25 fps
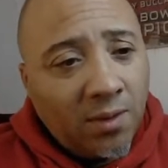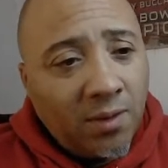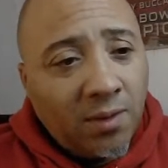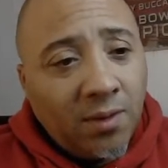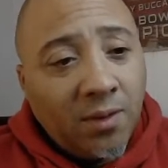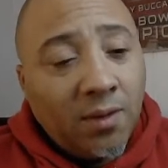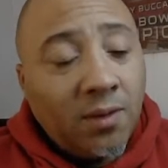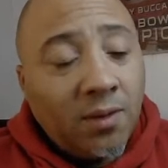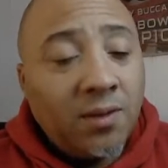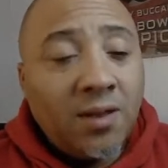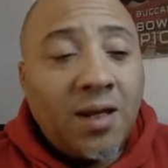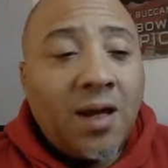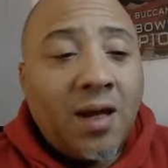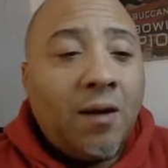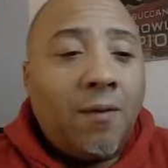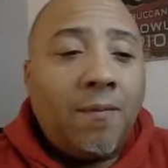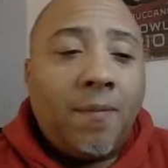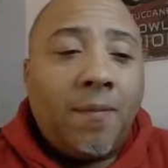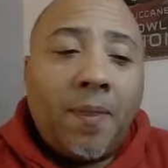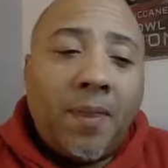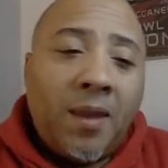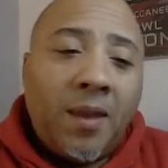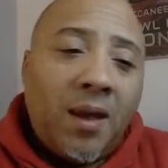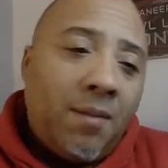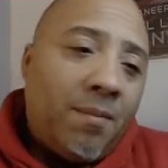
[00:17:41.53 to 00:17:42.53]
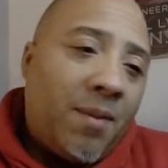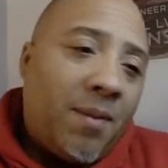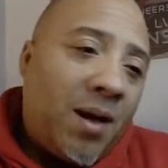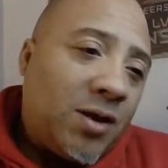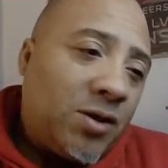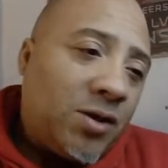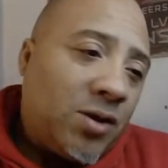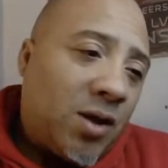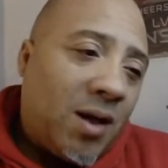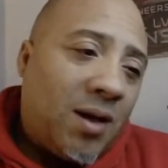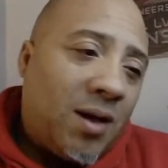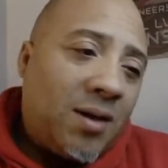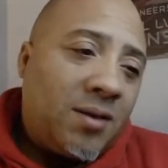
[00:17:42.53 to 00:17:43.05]
Now, am I
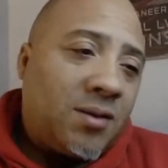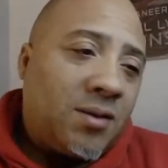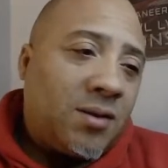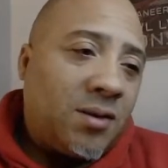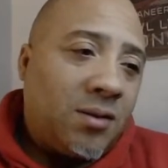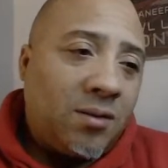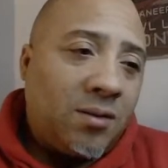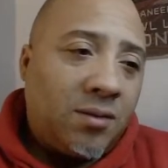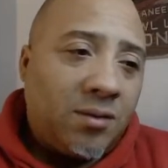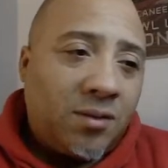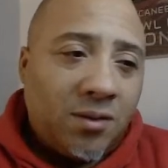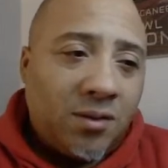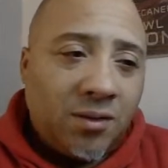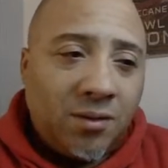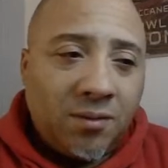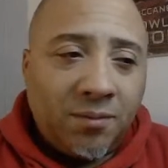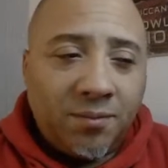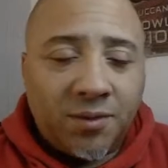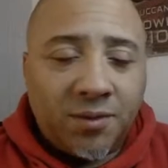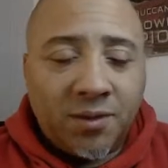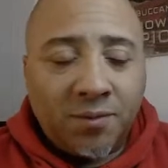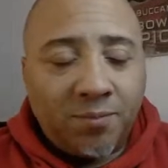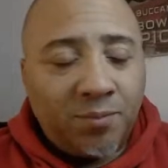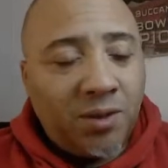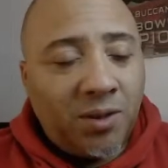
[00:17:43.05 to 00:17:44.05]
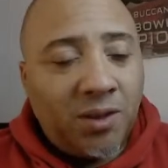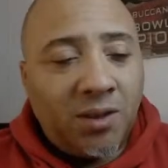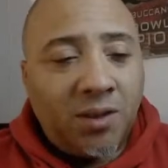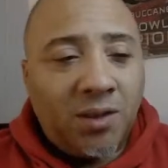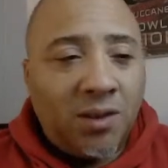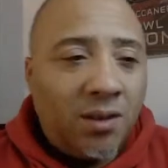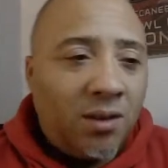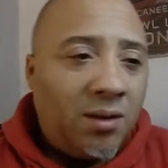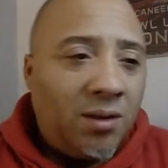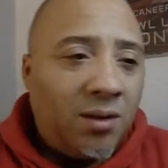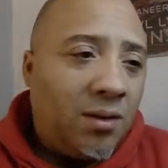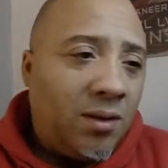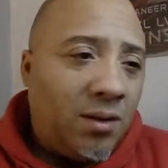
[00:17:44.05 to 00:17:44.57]
trying to be
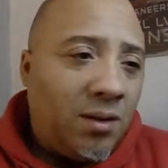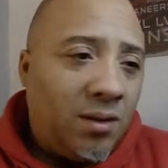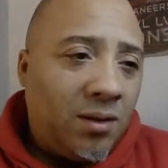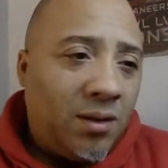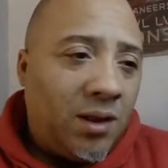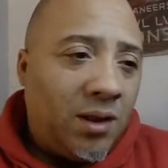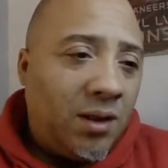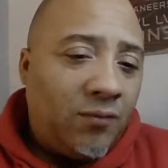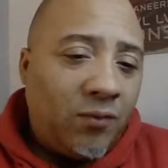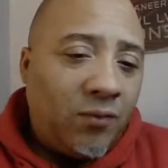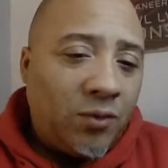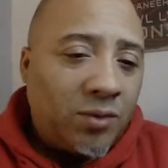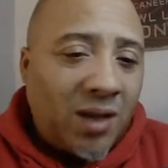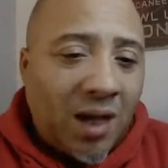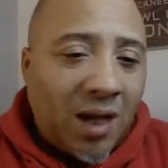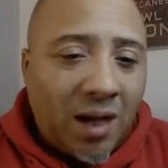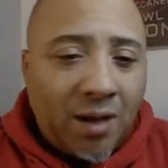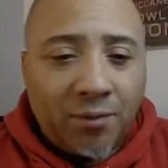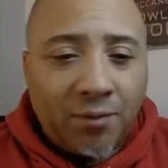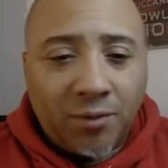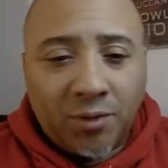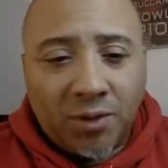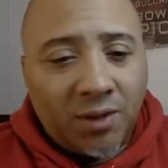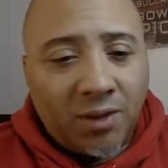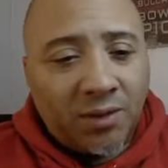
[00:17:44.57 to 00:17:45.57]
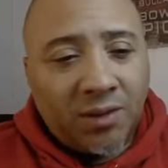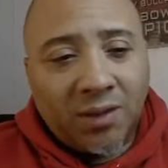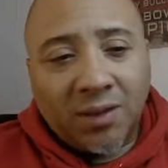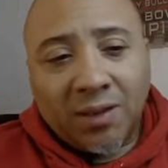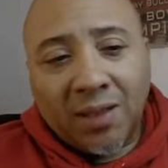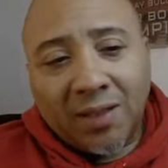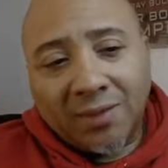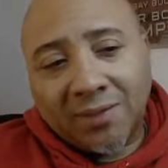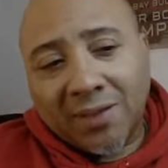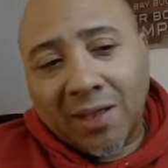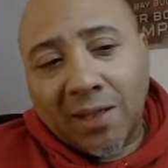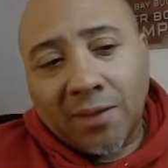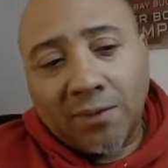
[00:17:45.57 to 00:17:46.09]
an evil tyrant or anything
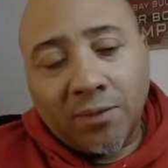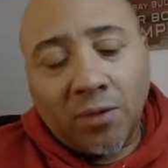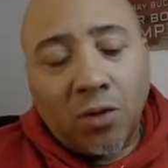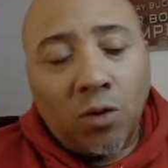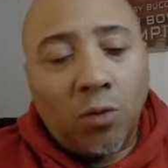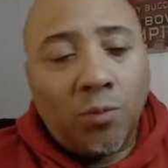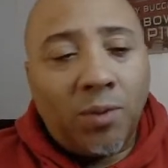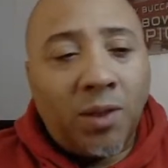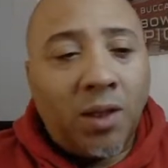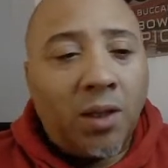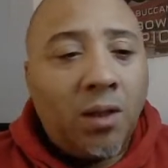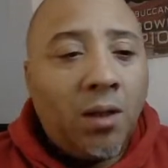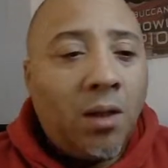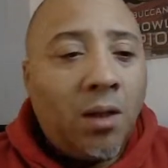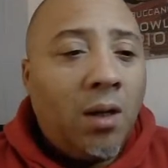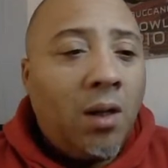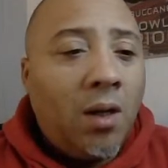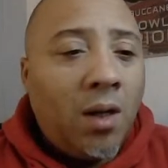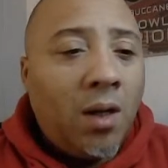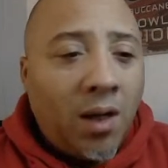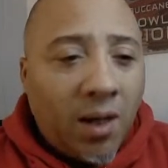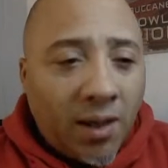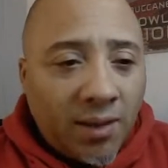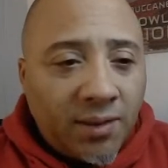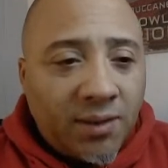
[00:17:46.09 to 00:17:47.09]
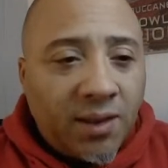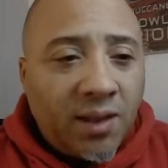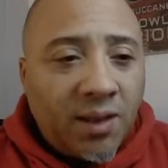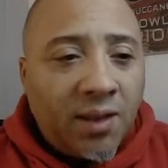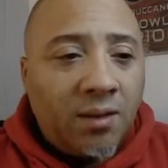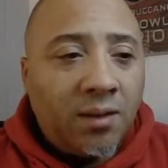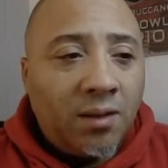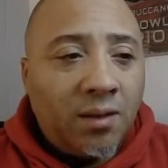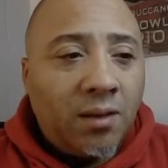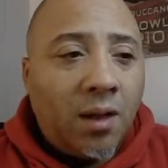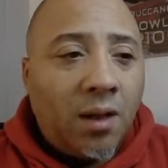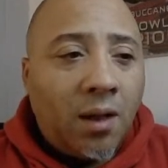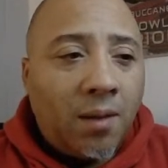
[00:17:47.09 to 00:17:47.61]
like that? No, but
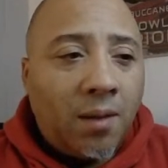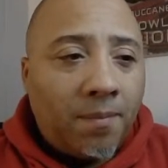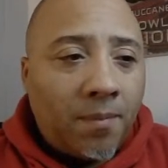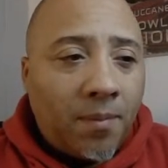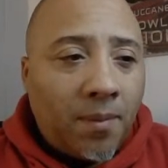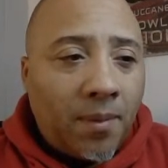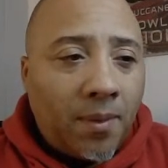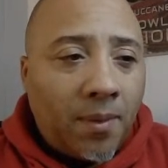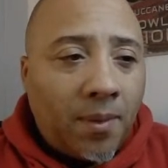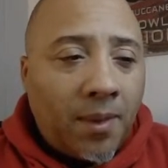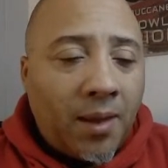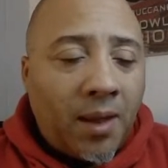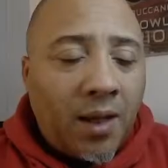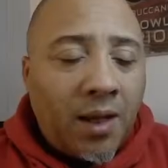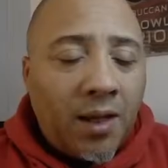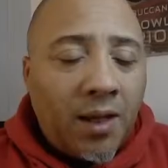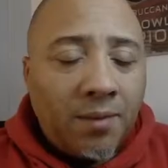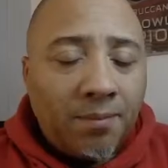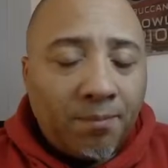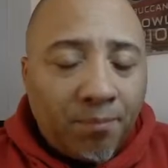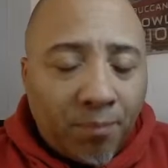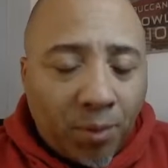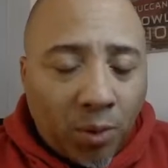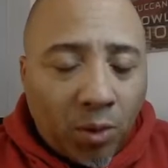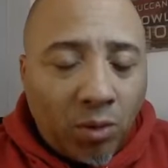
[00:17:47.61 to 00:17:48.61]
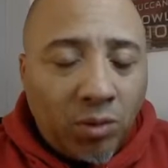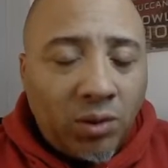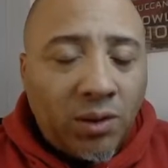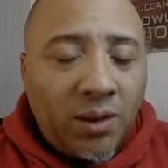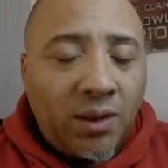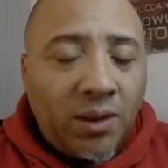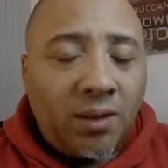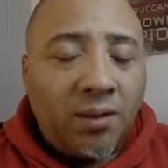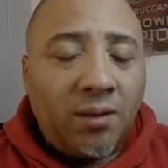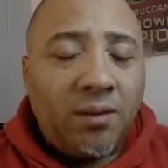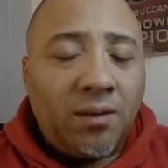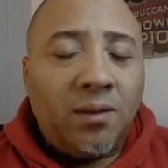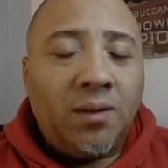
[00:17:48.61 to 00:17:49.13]
again, in
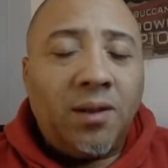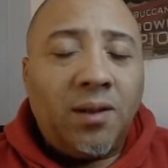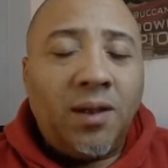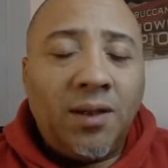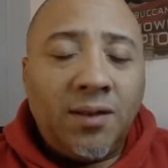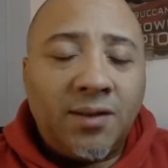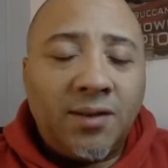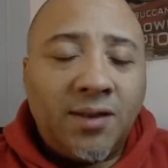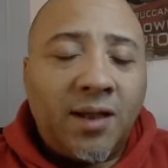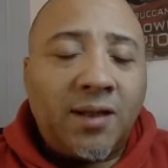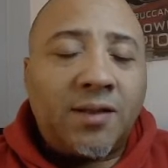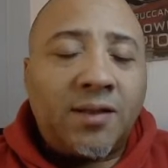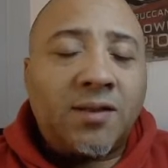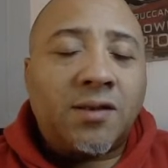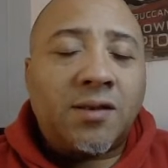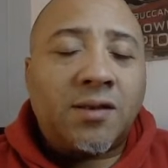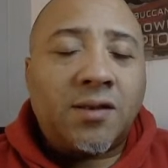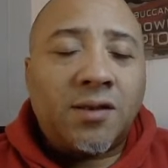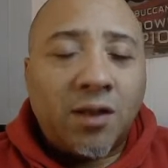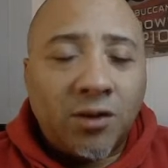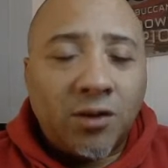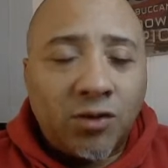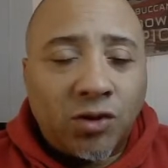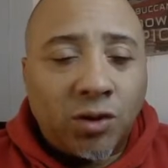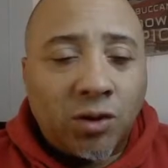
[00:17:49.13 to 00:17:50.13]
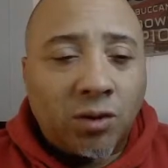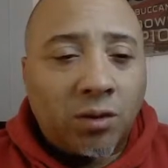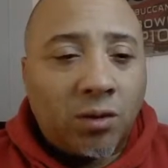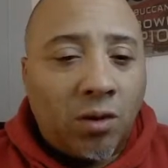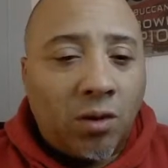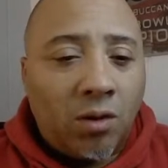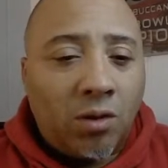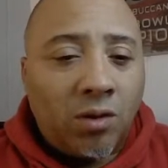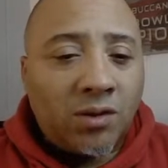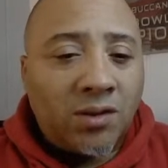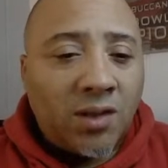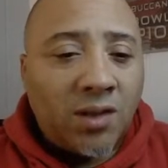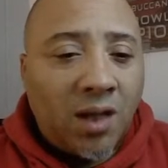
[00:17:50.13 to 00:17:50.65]
bowling, it takes such a
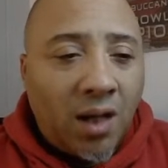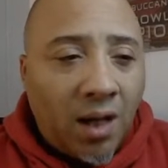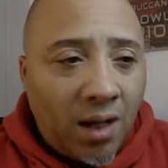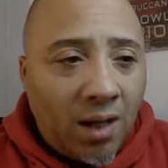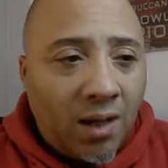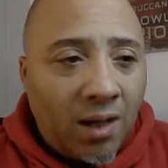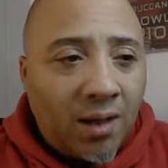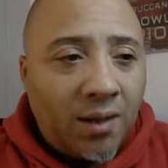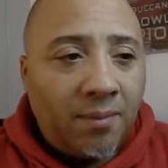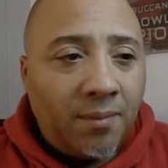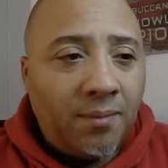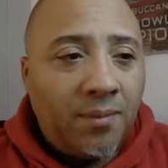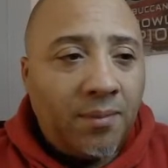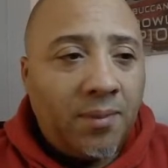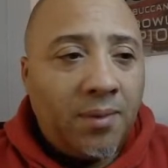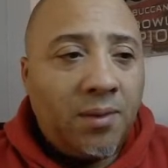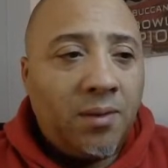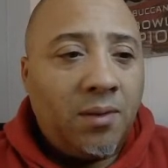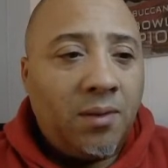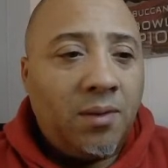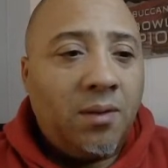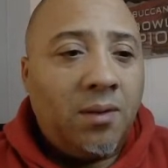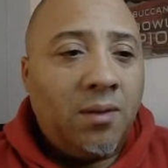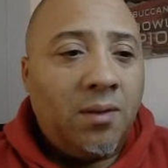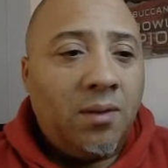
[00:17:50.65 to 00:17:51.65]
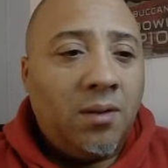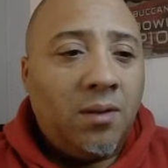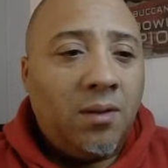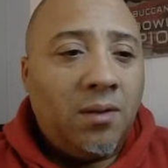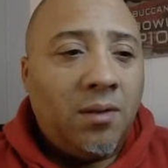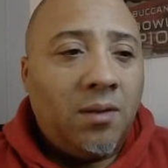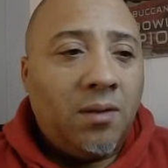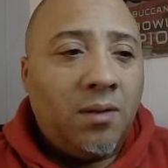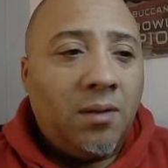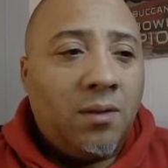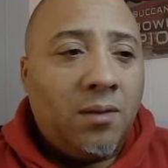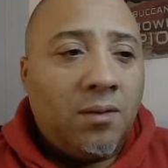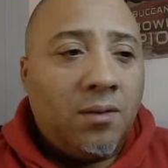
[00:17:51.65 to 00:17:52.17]
long time
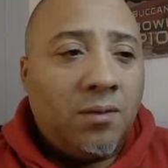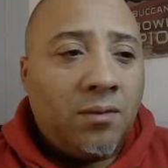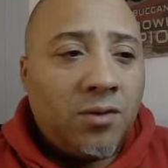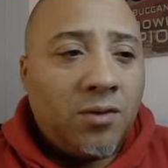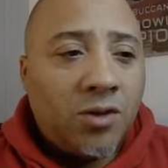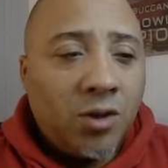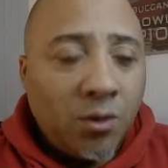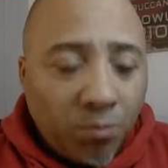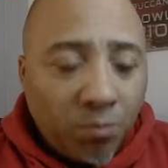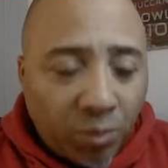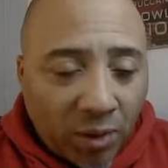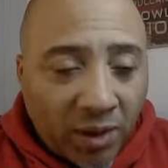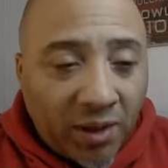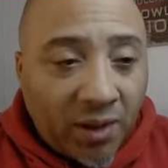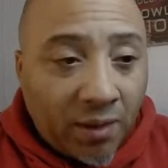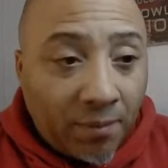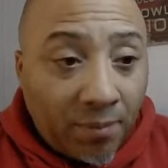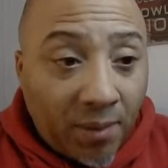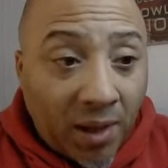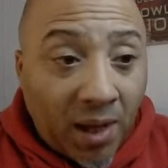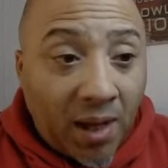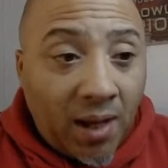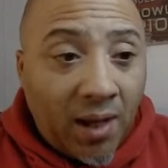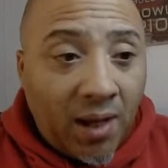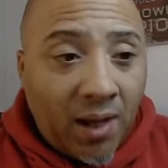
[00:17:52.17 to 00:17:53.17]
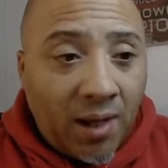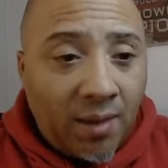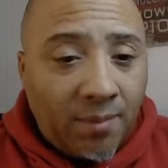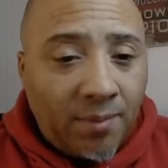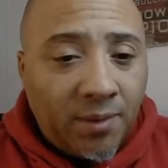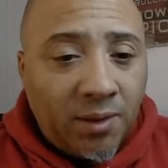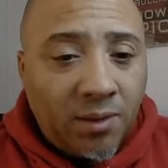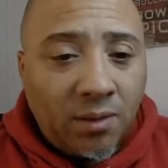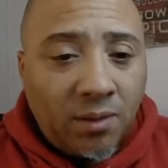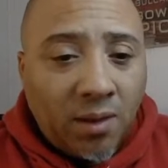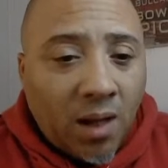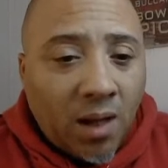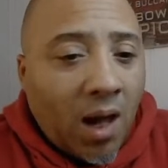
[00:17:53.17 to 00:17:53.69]
to break a bad
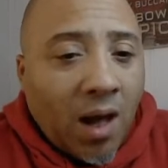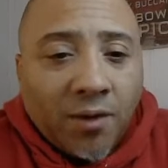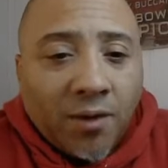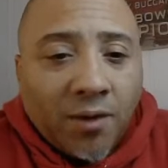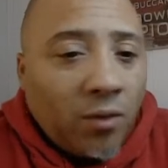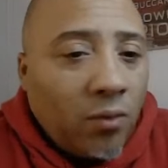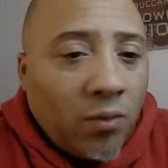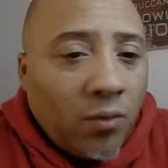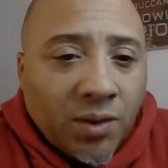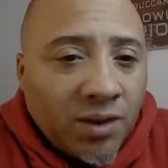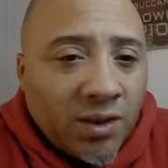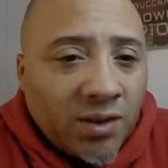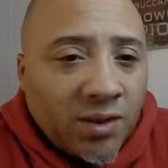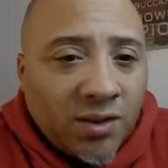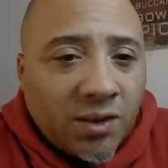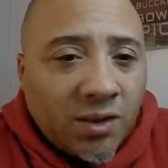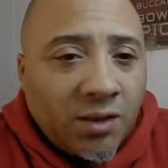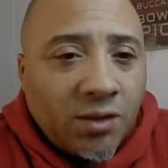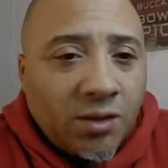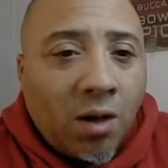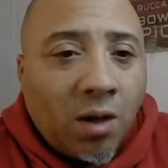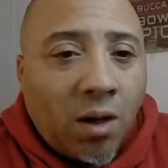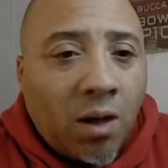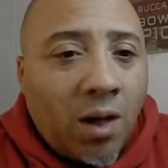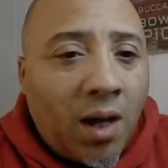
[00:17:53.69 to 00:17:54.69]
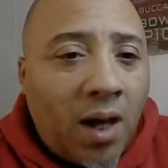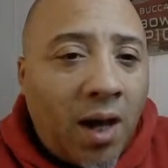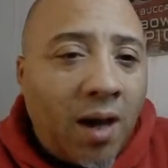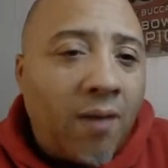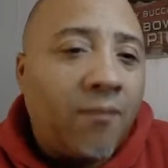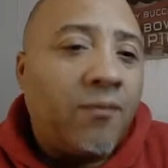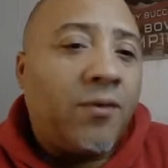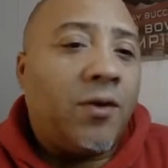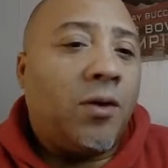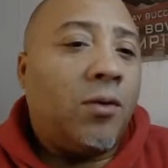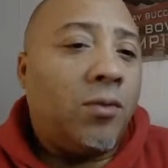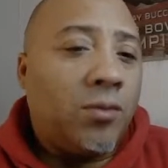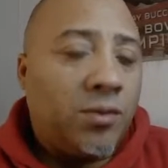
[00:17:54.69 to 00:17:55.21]
habit. I don't want to see y'all have
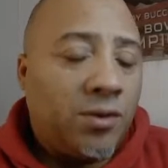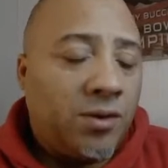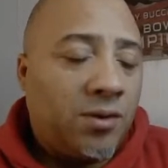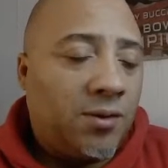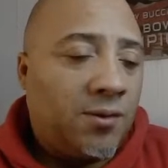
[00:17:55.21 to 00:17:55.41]
those.